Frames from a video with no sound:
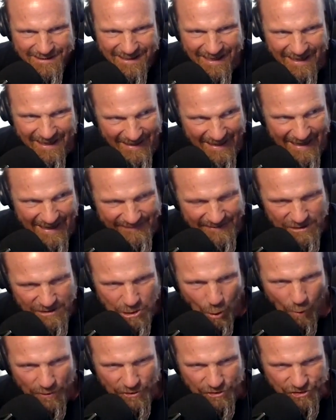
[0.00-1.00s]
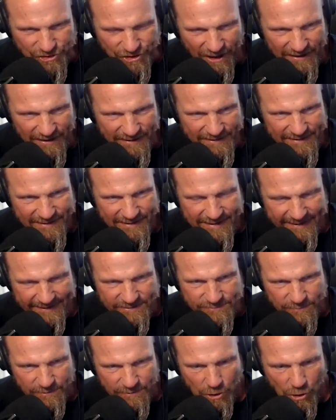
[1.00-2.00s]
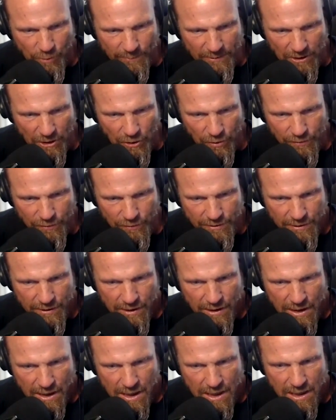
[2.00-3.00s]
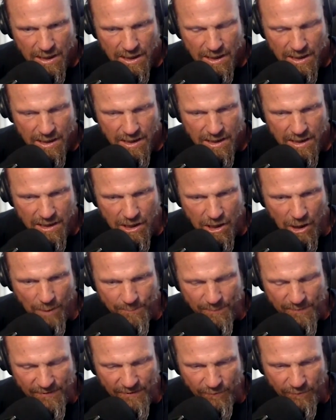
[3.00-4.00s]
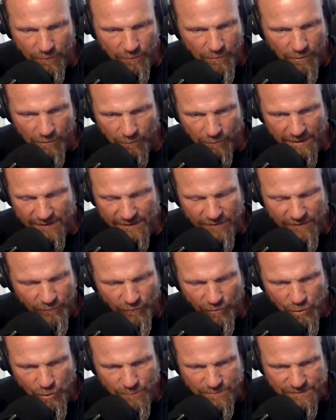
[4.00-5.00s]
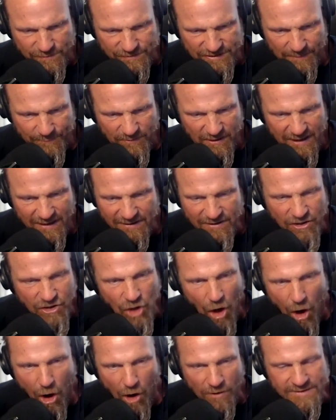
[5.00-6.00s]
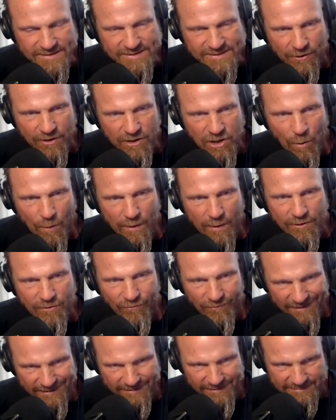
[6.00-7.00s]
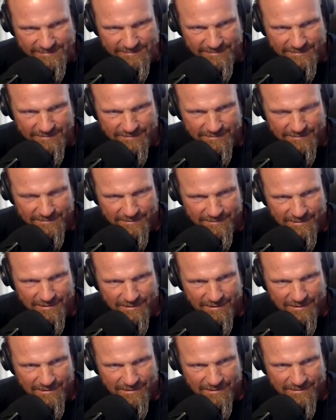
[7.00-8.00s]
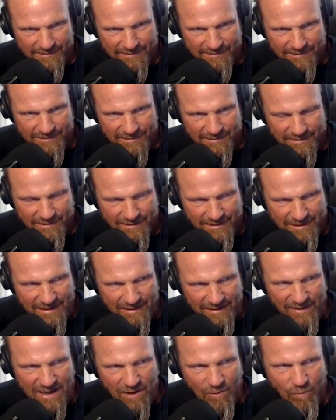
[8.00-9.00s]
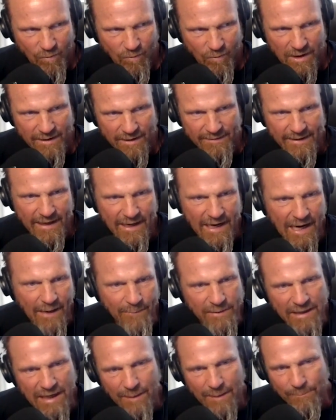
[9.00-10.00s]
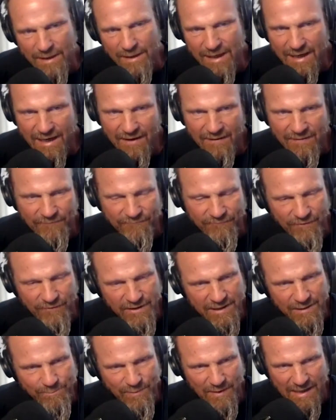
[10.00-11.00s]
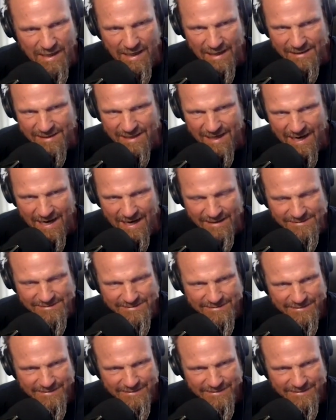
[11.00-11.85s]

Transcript: And I had the door shut. Kids were home alone, in their rooms or something, and the dogs started going crazy. And I'm like, what? I'm in the freaking podcast.